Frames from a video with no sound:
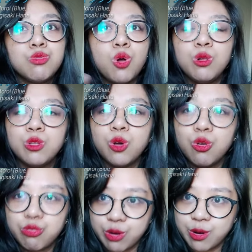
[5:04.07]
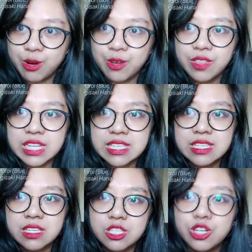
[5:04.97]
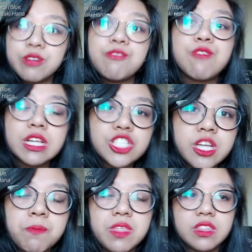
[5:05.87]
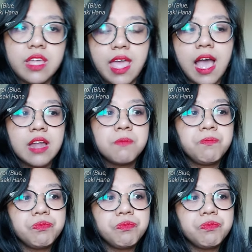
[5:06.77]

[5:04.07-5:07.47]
rolled over this certain friendship that they had.